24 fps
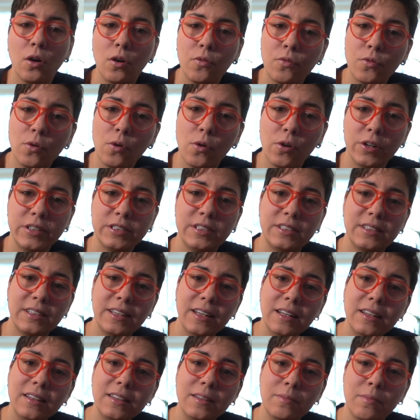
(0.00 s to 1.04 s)
Of course,
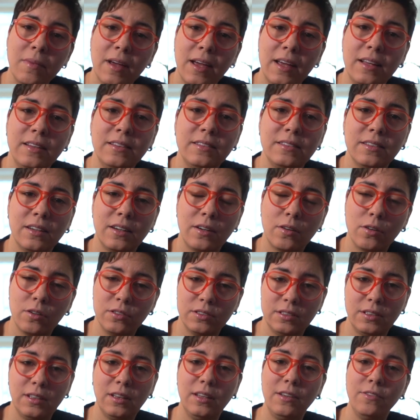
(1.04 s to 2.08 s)
skill demands are
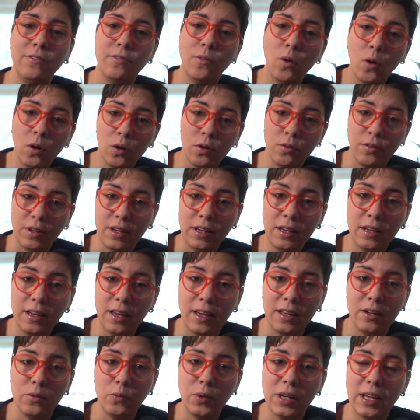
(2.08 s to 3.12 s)
constantly evolving,
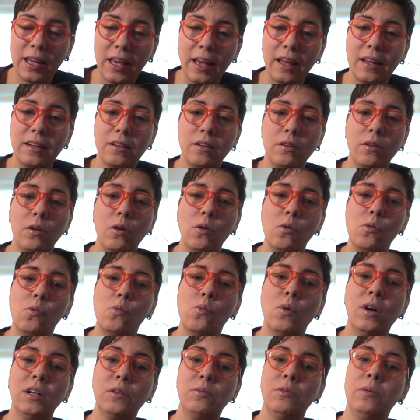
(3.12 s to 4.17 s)
and we can't know
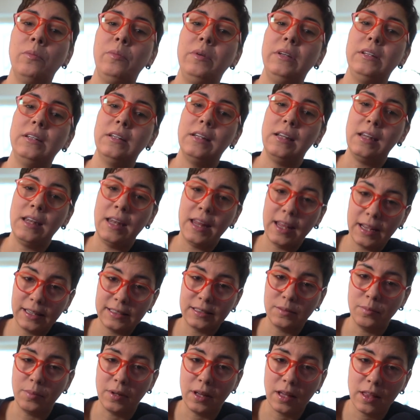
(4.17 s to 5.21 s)
what will be the
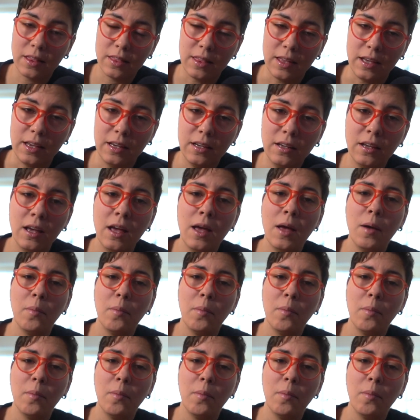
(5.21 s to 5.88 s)
next big thing,